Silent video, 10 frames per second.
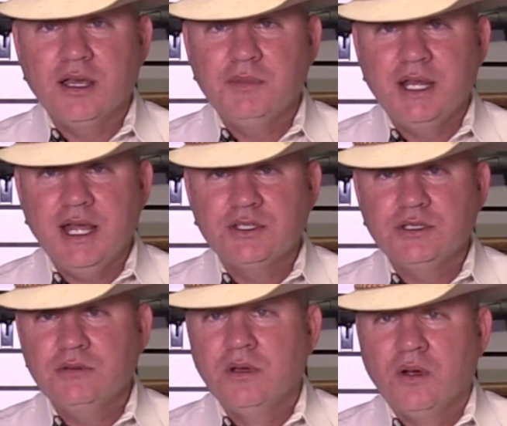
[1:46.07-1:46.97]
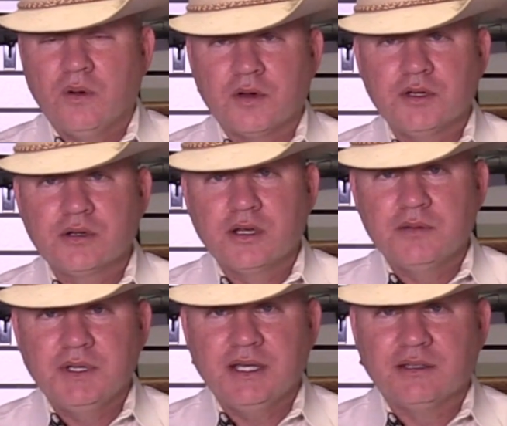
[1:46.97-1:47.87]
coming at you, or you're going
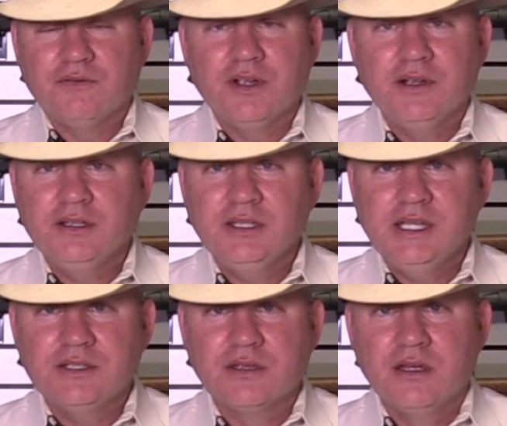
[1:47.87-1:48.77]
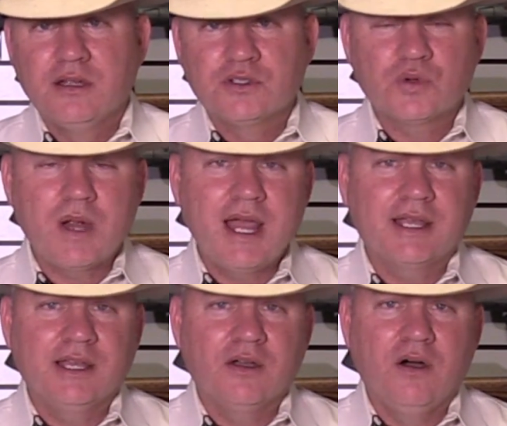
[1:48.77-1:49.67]
to be at the very least
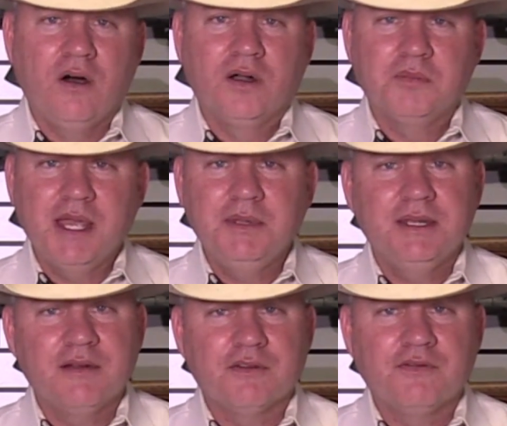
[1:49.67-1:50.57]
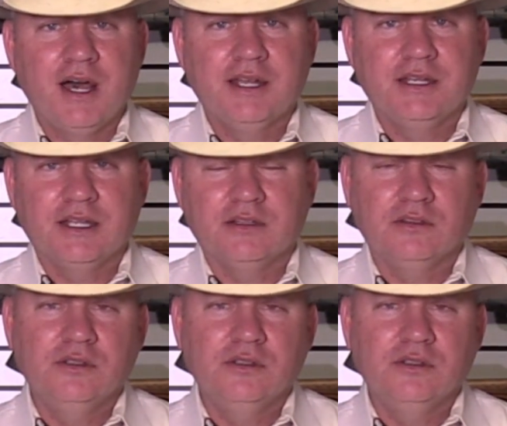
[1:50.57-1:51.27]
tracking a hog, maybe never finding it and